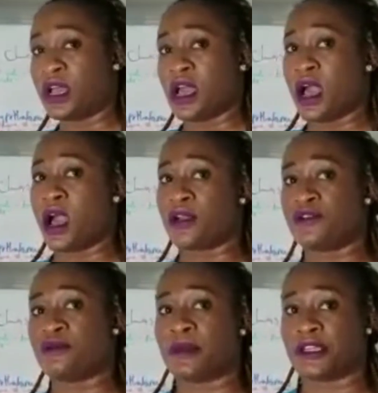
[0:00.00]
how you
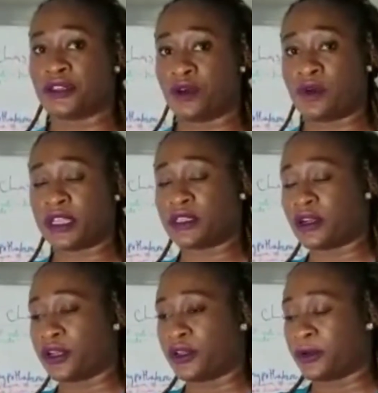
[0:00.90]
measure weight
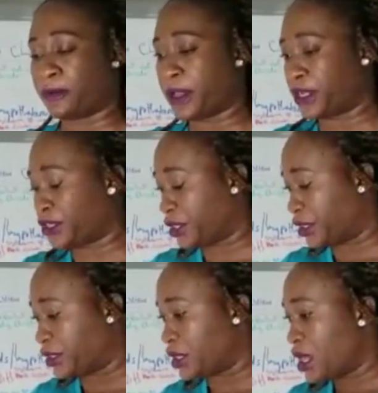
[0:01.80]
on your patient.